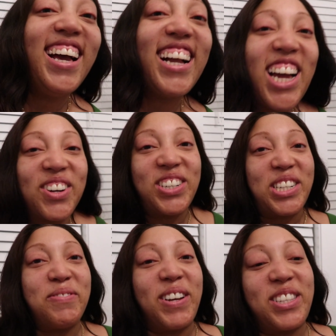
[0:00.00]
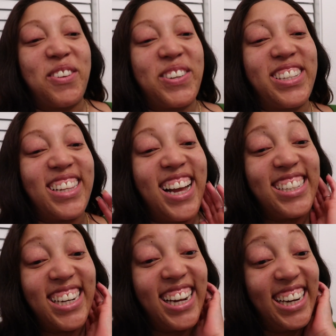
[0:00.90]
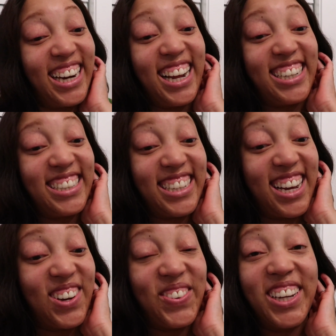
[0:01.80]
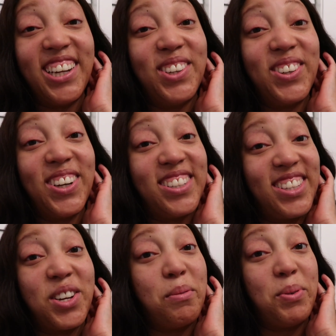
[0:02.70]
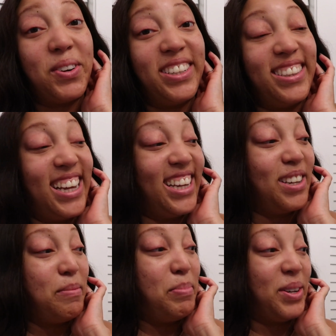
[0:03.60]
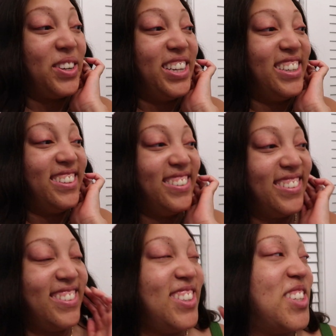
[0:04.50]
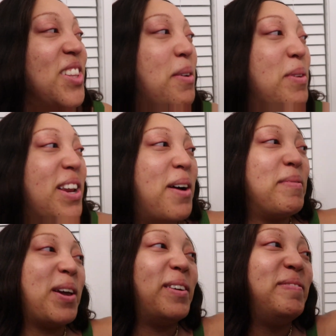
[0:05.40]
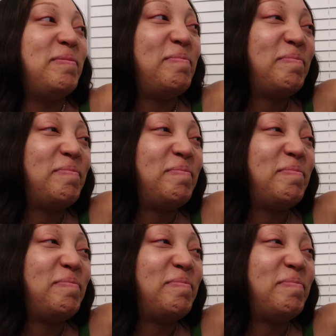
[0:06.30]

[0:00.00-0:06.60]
I gotta redeem myself because last night I did not win a single point, like, period. Don't let me down, babe.